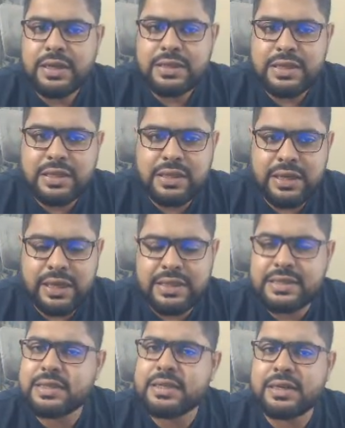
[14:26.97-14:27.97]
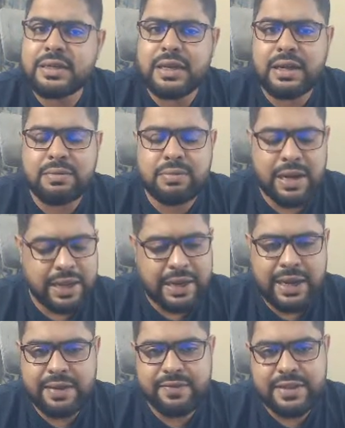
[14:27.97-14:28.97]
So 3s is like
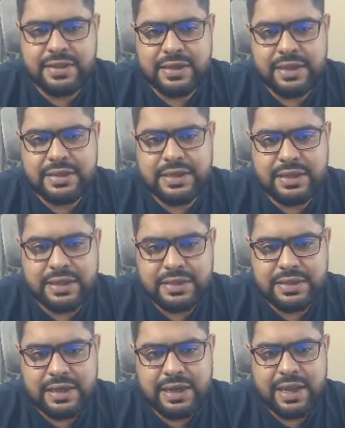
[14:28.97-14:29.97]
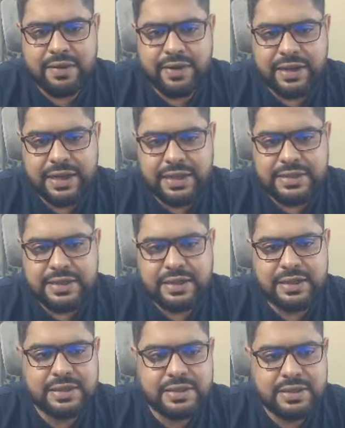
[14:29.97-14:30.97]
11 3s are this, 11 10s are
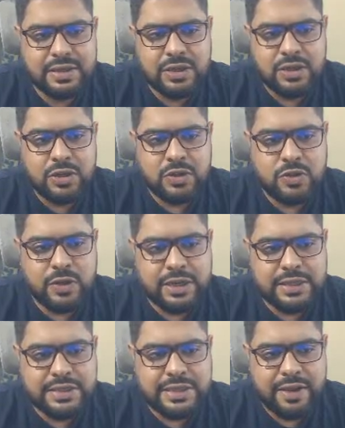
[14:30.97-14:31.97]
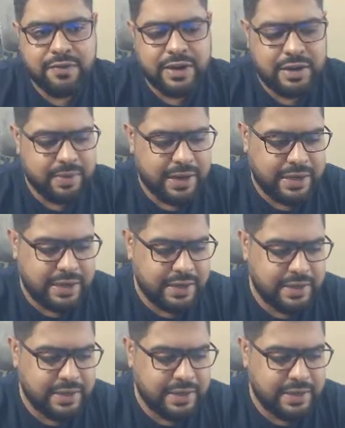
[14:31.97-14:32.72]
this. So it is 7 by 10.